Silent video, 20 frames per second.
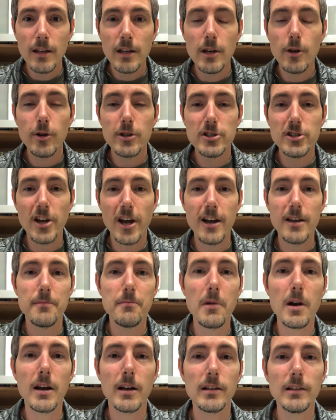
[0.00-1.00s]
You know,
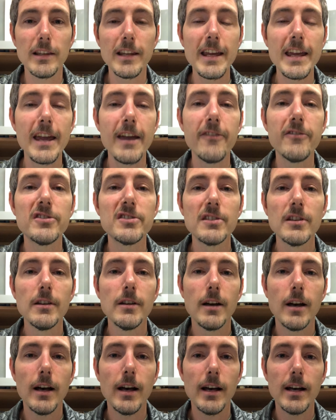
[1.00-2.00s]
John Mark leaves
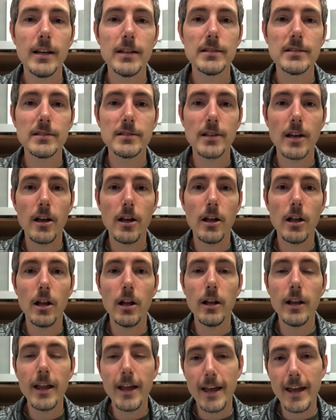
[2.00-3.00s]
uh,
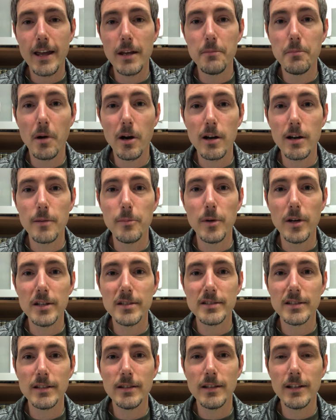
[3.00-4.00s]
Saul and
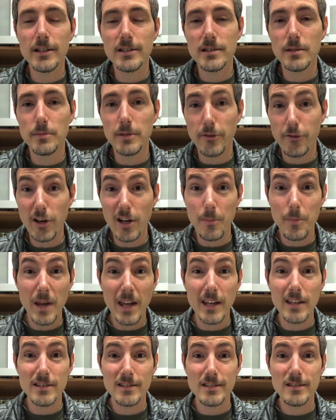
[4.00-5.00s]
Barnabas, and there's some differing
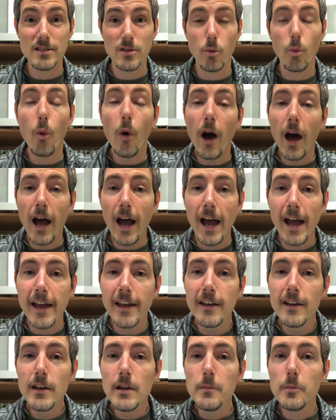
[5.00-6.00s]
opinions as to
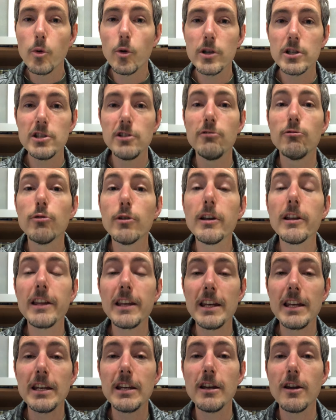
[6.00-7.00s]
why, but what you
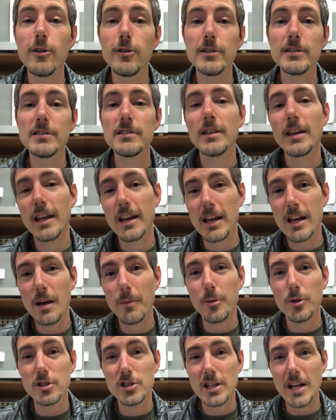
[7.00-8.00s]
really need to know is in a
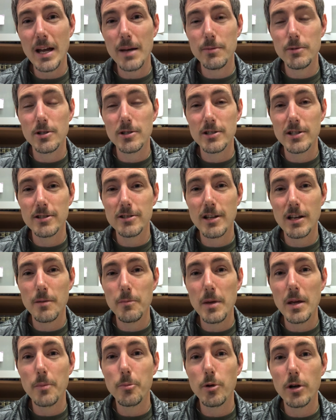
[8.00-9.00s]
couple chapters, there's going
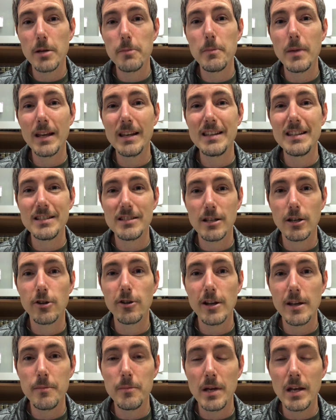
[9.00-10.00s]
to be a pretty big
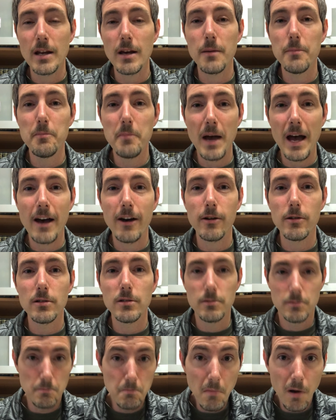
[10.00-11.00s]
disagreement about
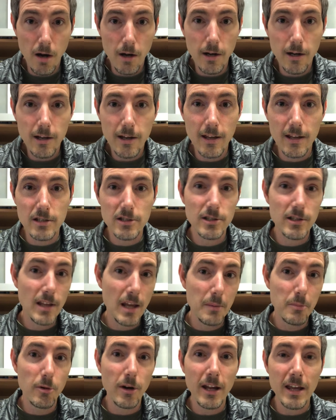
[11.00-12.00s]
Mark and should
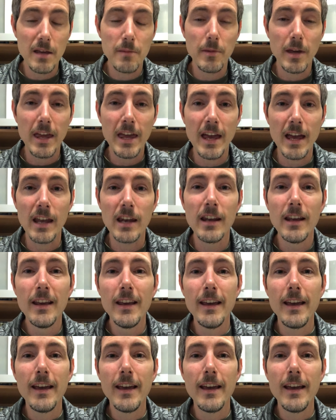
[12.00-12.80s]
they bring him again.